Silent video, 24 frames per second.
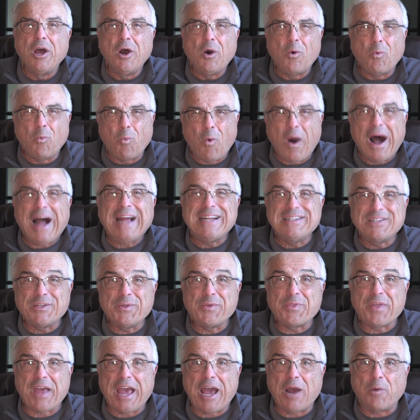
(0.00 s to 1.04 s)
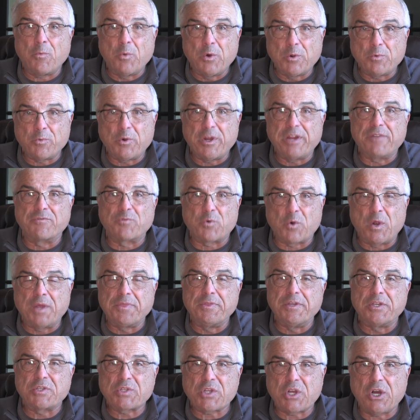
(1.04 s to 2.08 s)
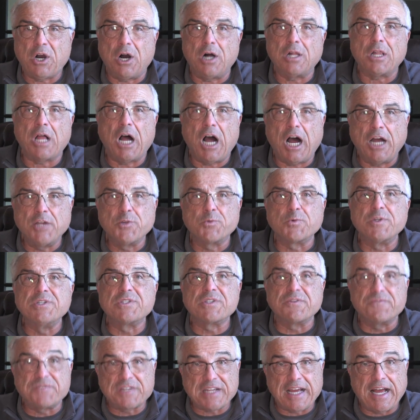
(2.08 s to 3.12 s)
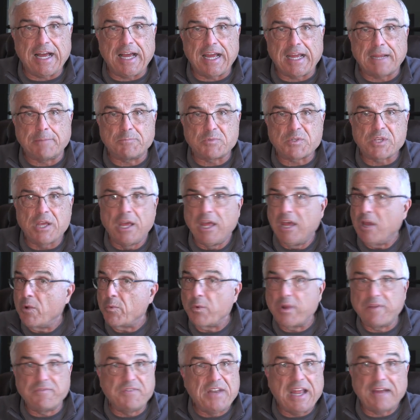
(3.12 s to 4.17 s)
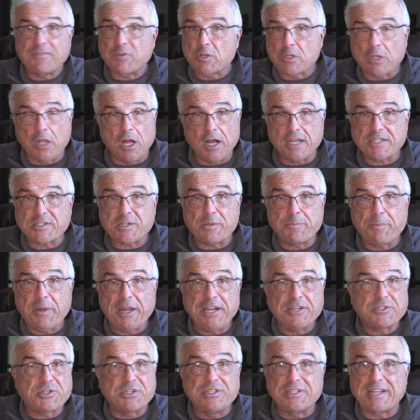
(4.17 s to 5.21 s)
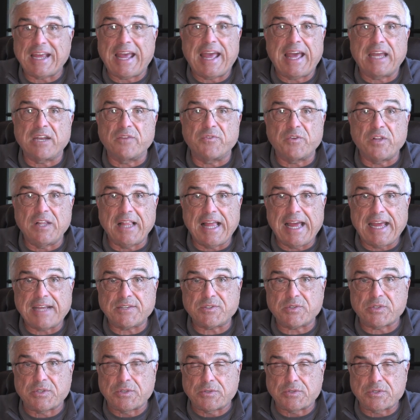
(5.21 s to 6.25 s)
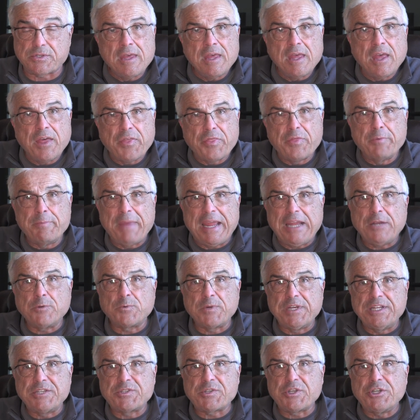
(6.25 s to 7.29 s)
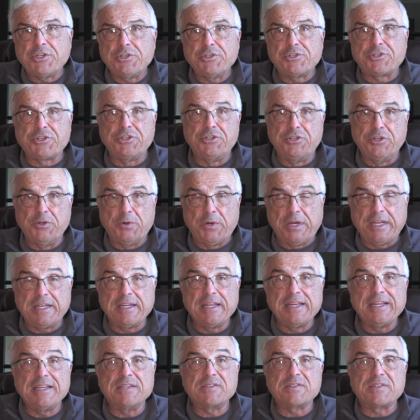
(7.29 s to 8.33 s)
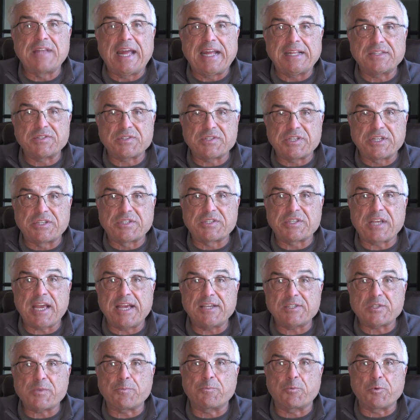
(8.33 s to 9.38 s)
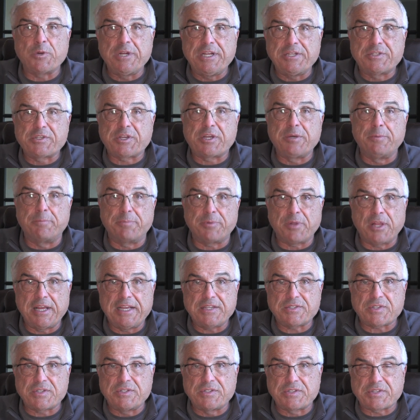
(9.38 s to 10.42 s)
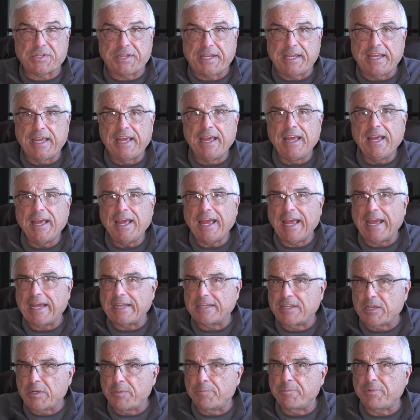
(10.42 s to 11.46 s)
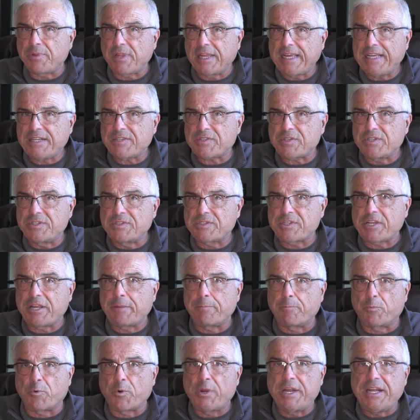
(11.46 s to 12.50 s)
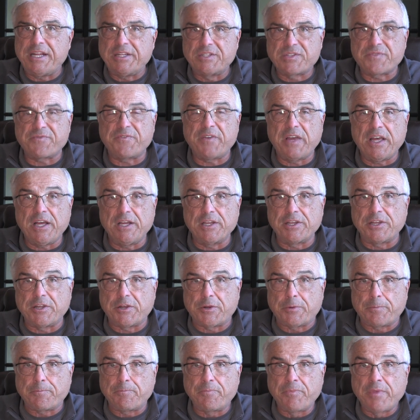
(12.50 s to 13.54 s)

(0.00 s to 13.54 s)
Why do that when we've run this call hundreds of times? We've never lost a patient to anaphylaxis. The main reason you should do it is that success breeds complacency and complacency breeds failure.